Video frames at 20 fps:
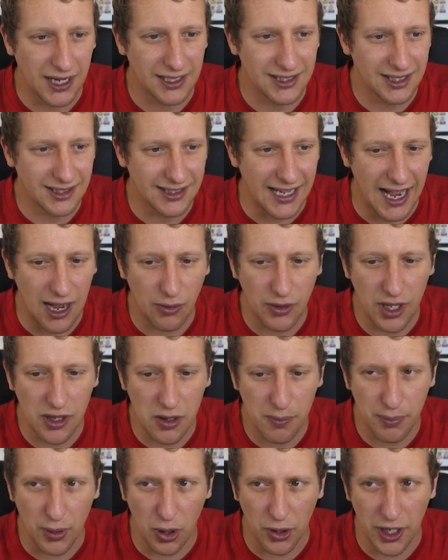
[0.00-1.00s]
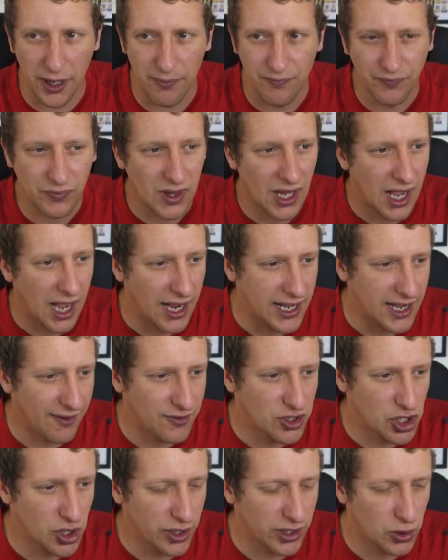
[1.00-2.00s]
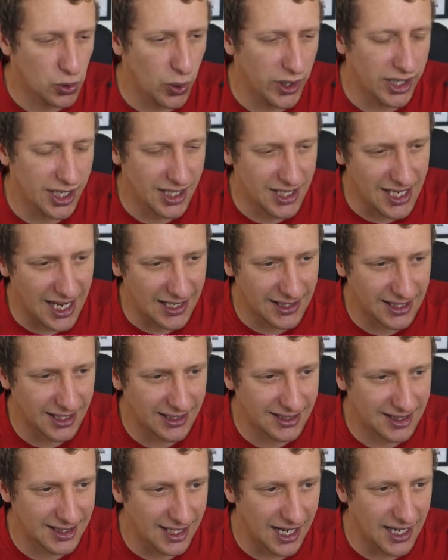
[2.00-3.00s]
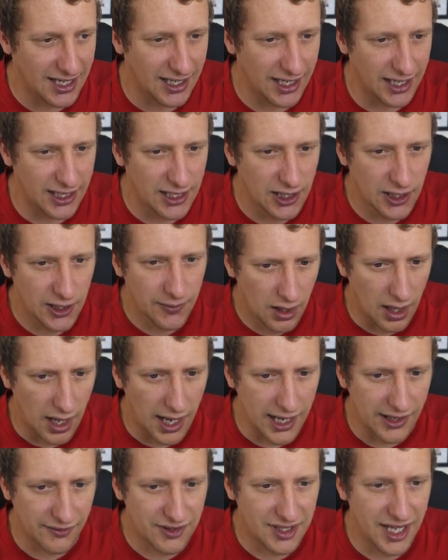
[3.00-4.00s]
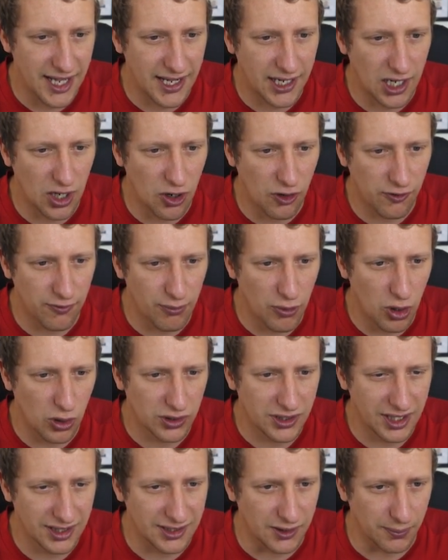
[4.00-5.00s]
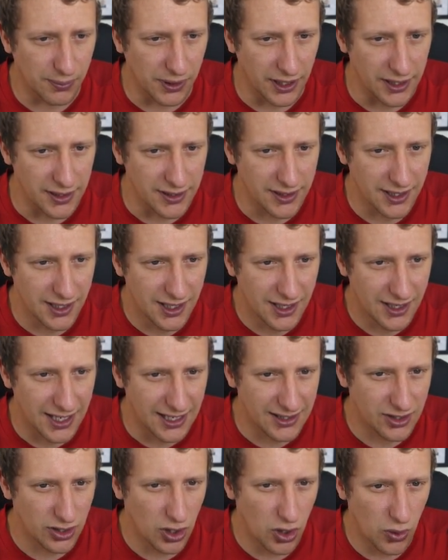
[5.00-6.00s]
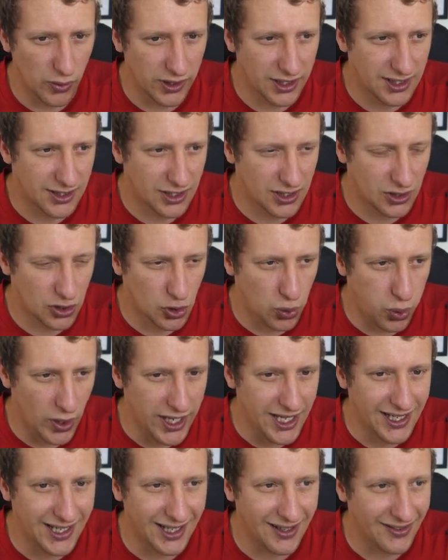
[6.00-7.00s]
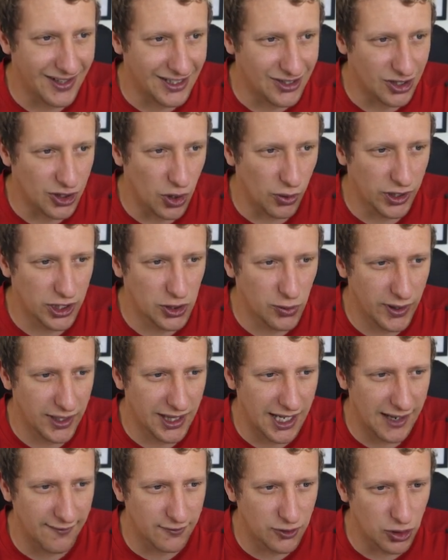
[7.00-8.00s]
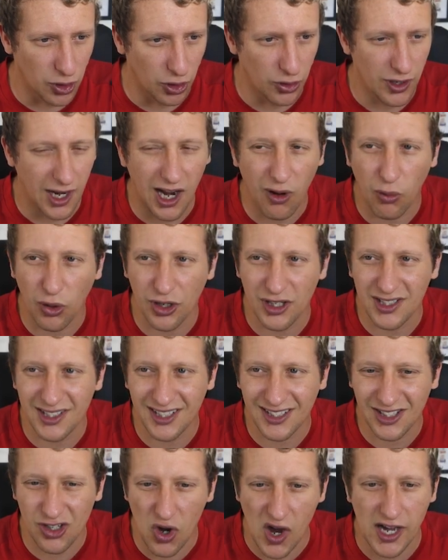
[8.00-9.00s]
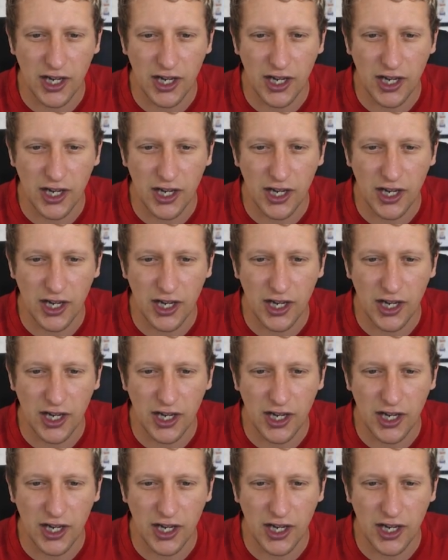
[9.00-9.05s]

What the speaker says: are down near the bottom. I have tweaked the tactics slightly. I have taken off more disciplined. That's the only tweak. That's the only tweak that I've done. I want us to try and